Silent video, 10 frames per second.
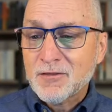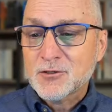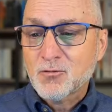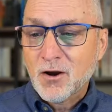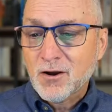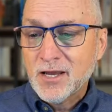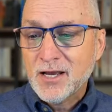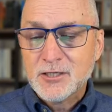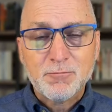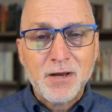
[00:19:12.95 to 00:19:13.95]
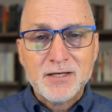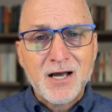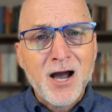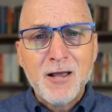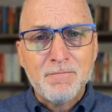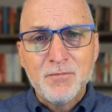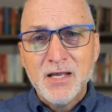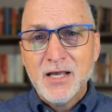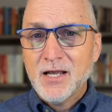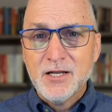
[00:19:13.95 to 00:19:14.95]
It's where he has spent time
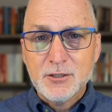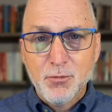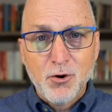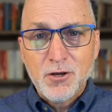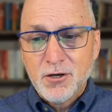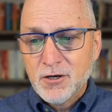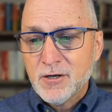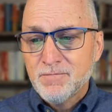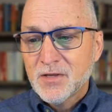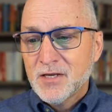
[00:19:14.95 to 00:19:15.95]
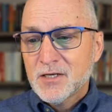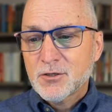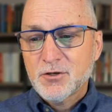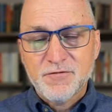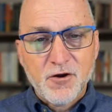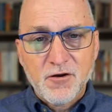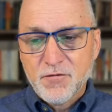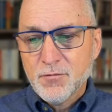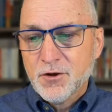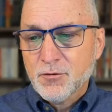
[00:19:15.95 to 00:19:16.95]
in his boyhood, so he's very
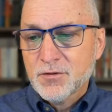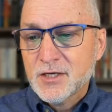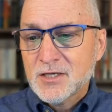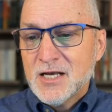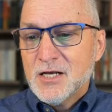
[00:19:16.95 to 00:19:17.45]
familiar with this.